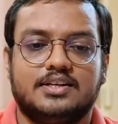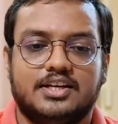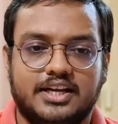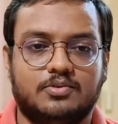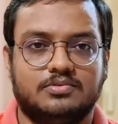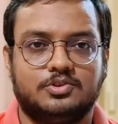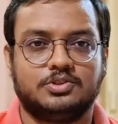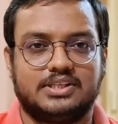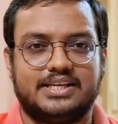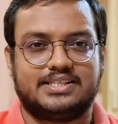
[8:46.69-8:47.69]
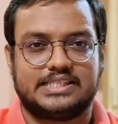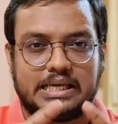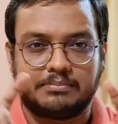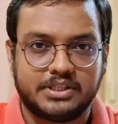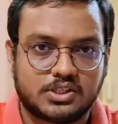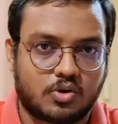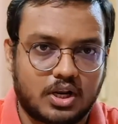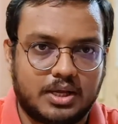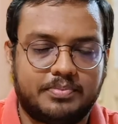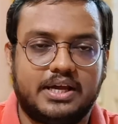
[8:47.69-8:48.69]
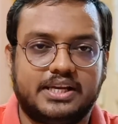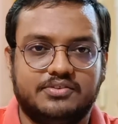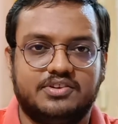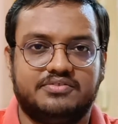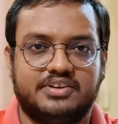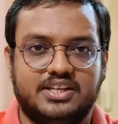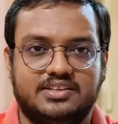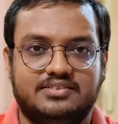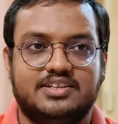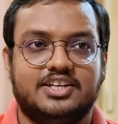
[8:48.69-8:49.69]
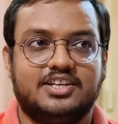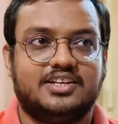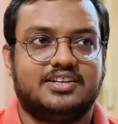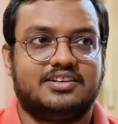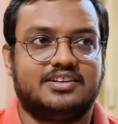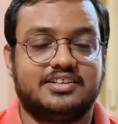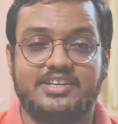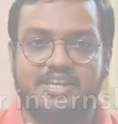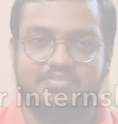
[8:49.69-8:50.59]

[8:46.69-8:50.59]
Now, to sum this all up, I'll give you a very real life